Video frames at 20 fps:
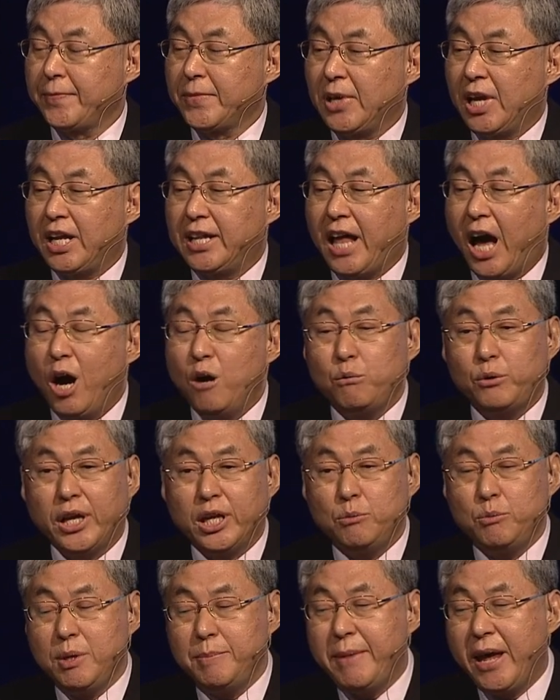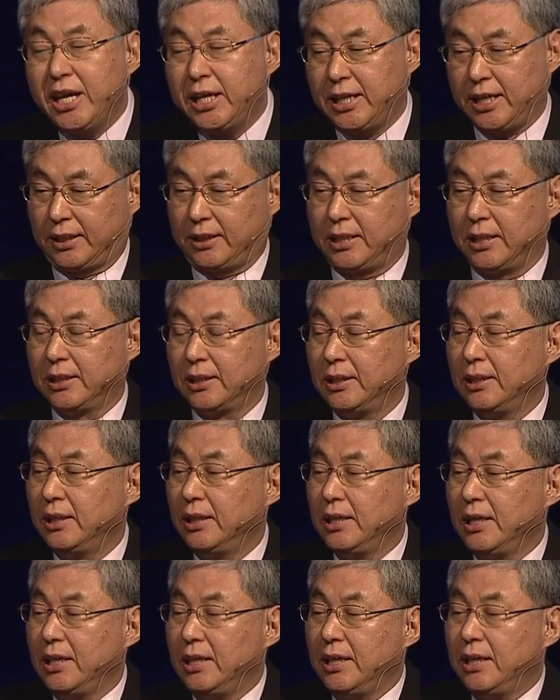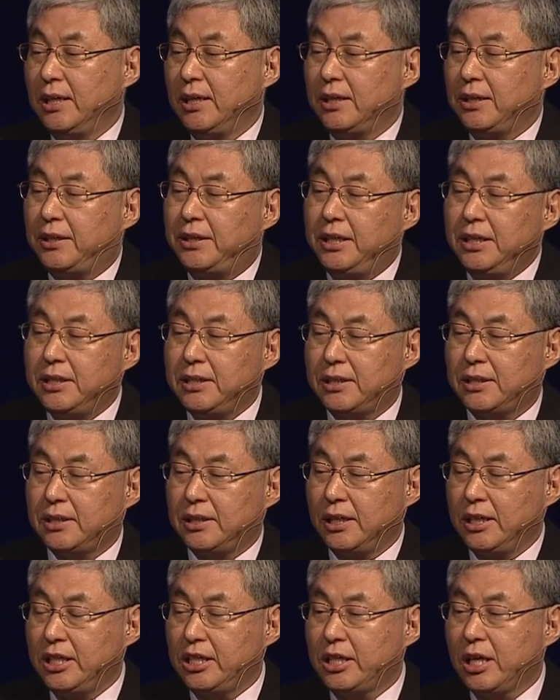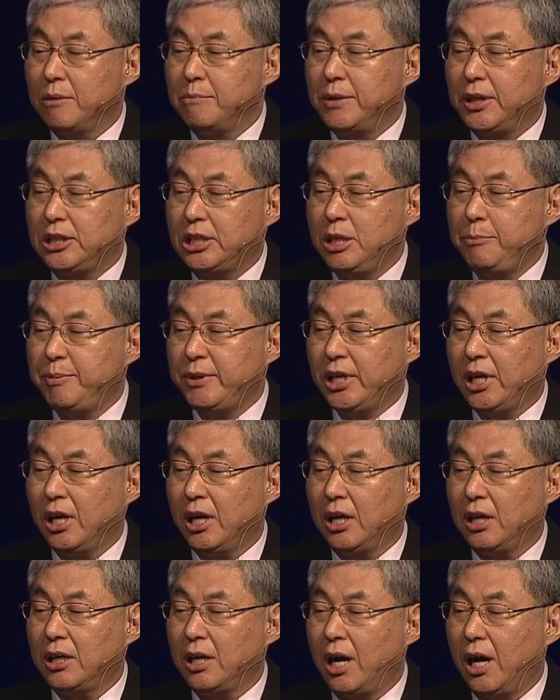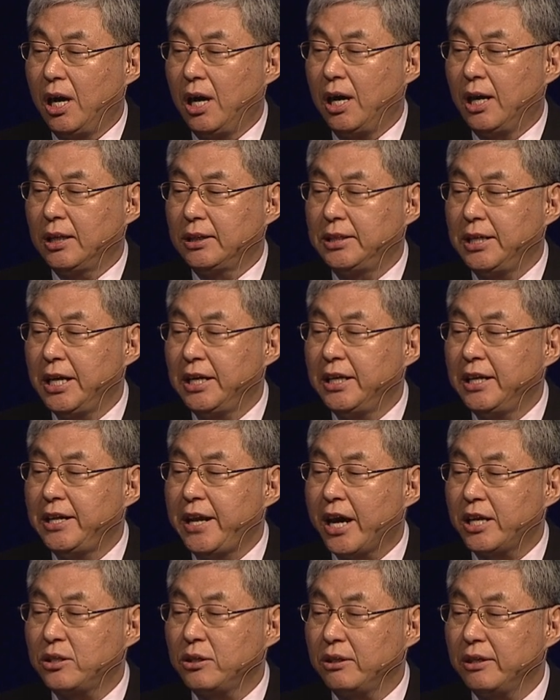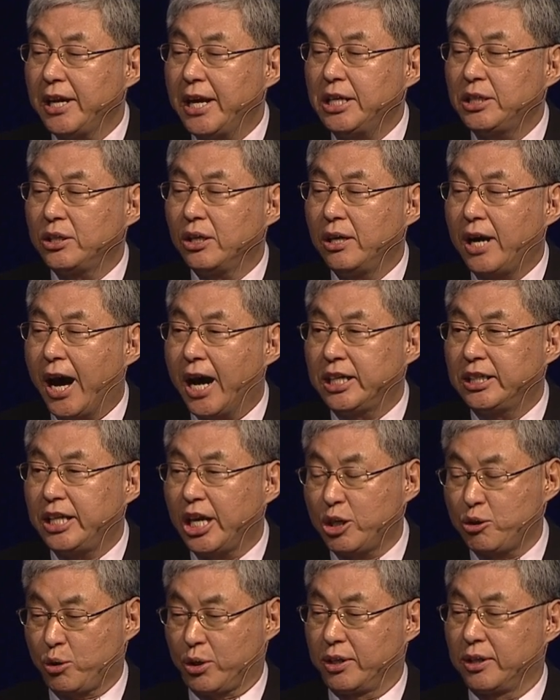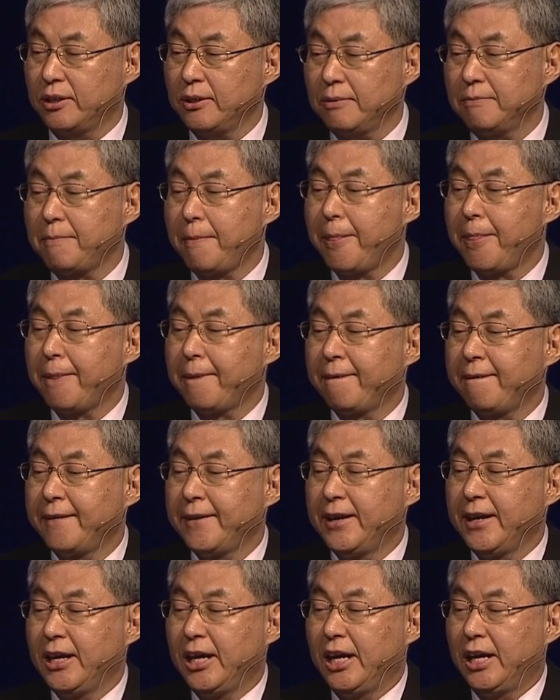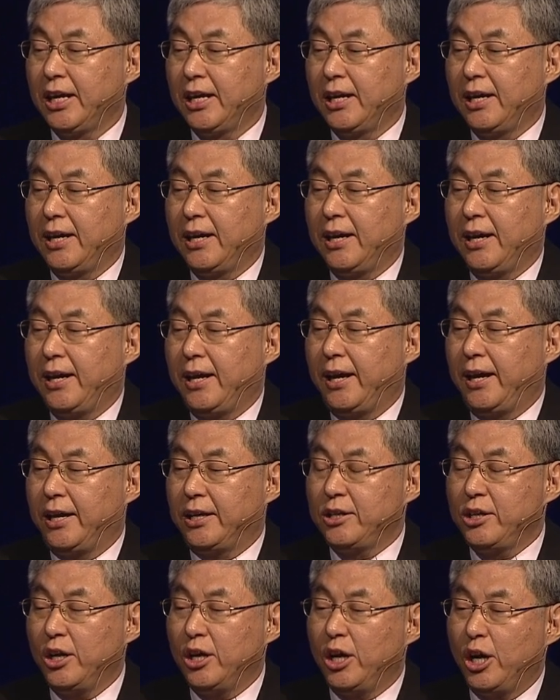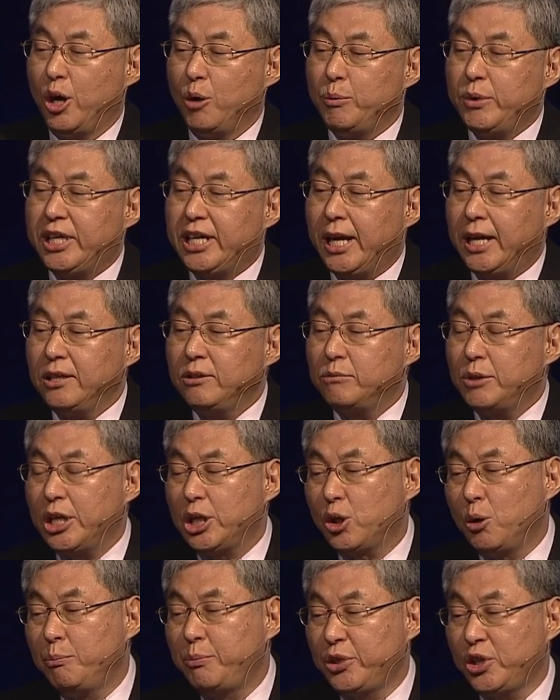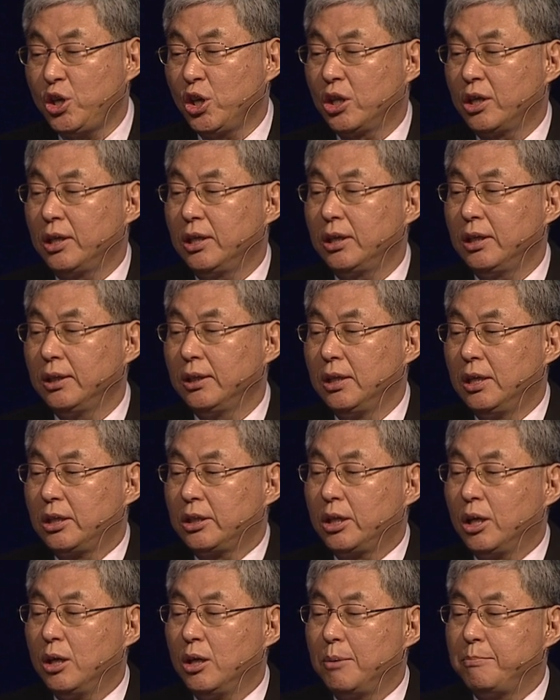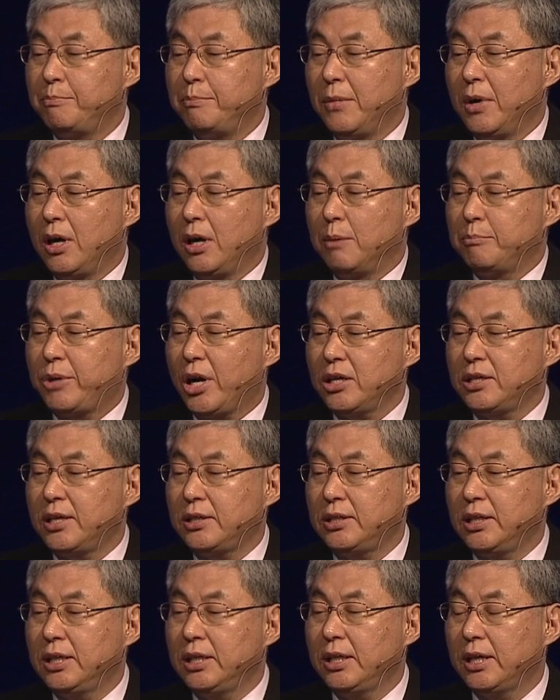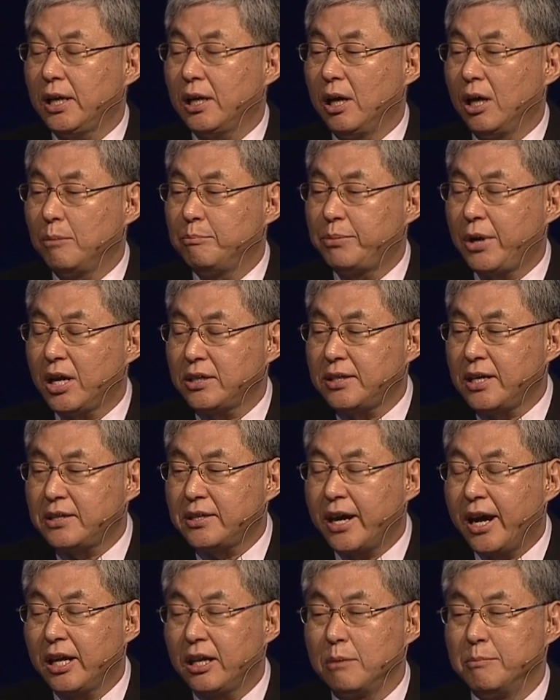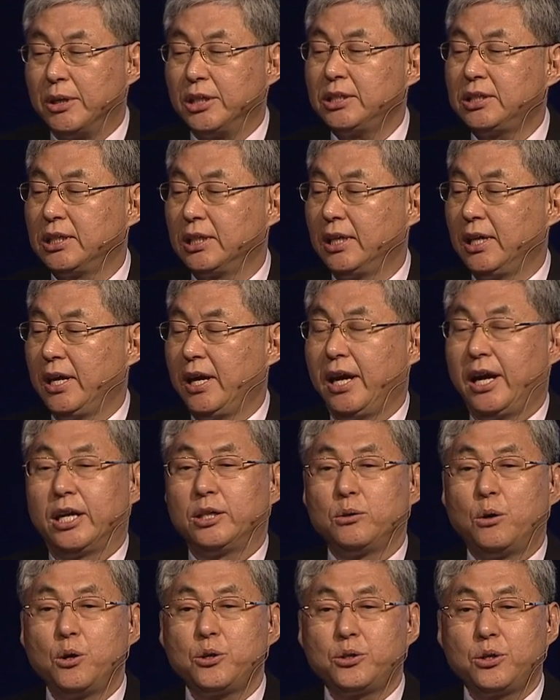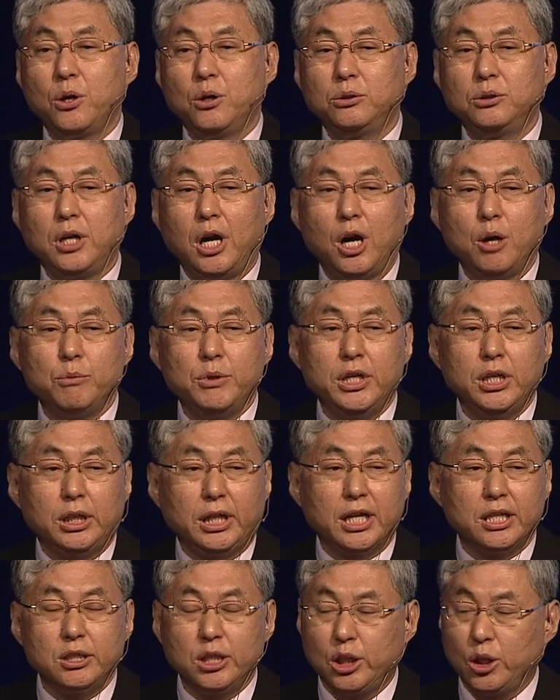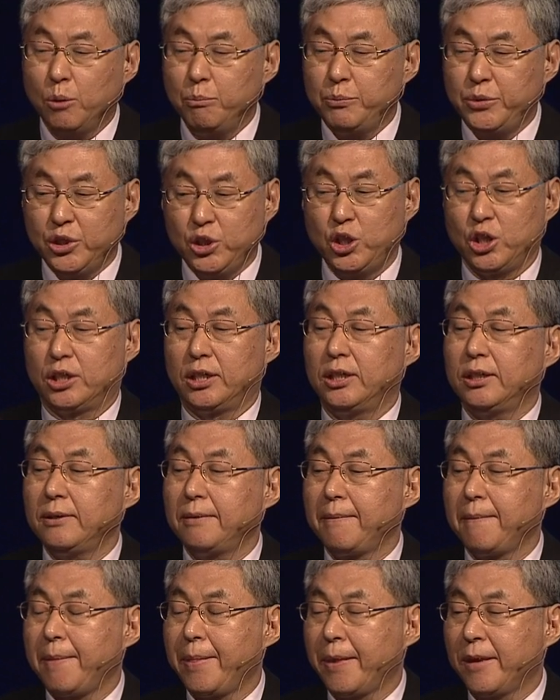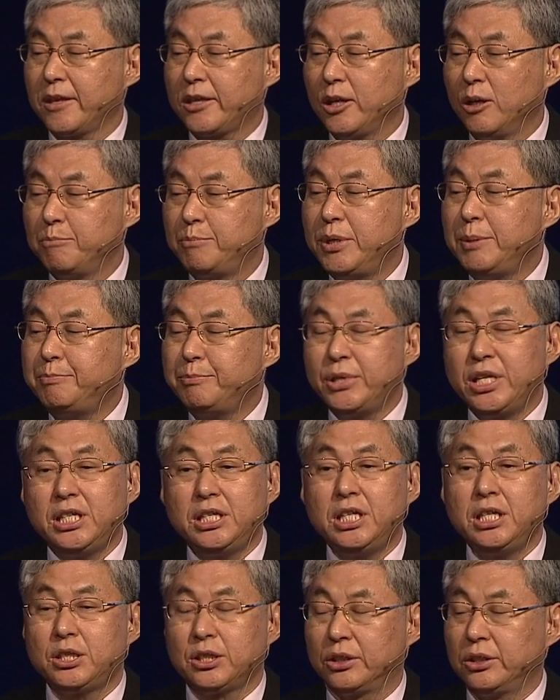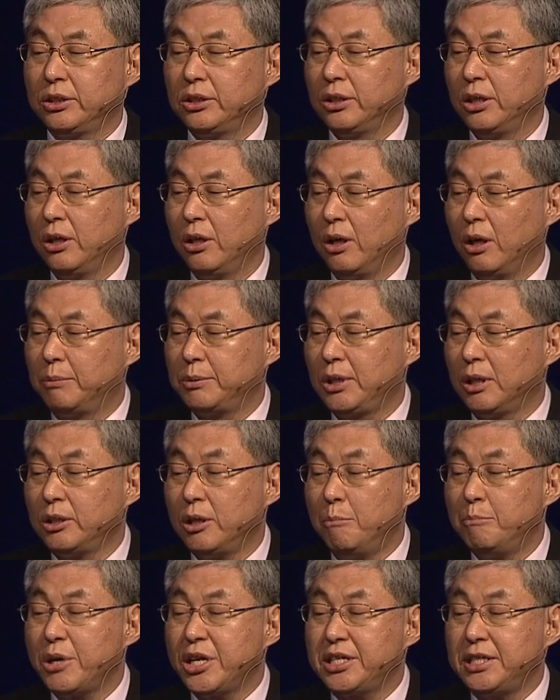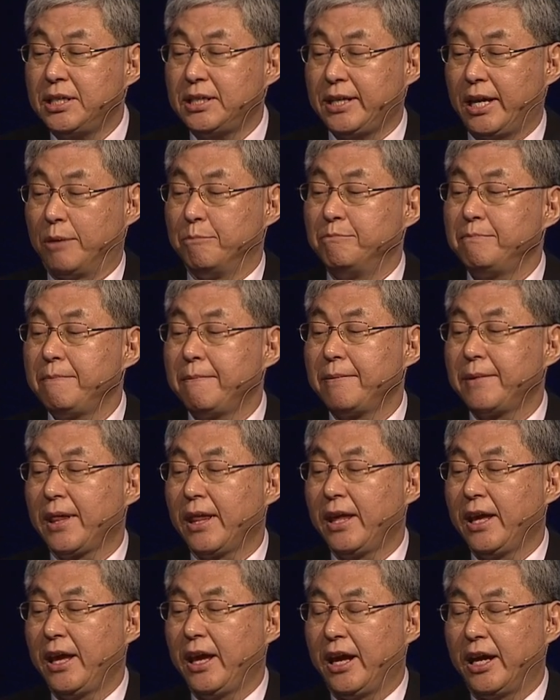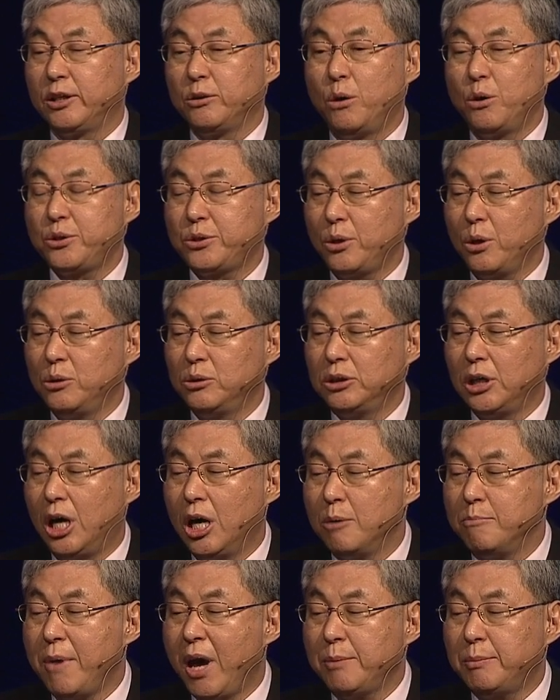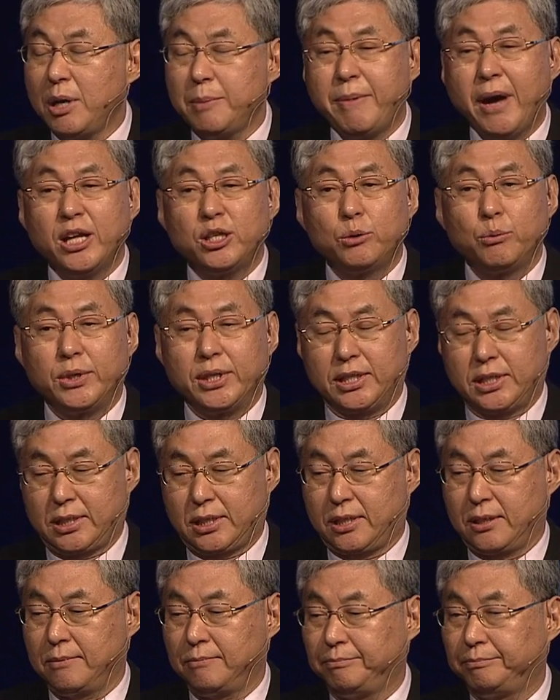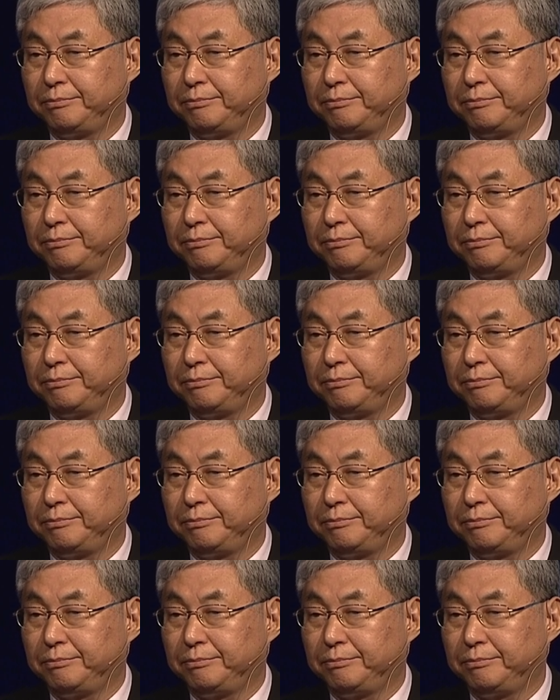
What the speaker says: And how can we make it? This is a typical DNN Accelerator architecture. And we can reconfigure the process element, and also we can reconfigure the bit precision of the number system, and also memory bandwidth.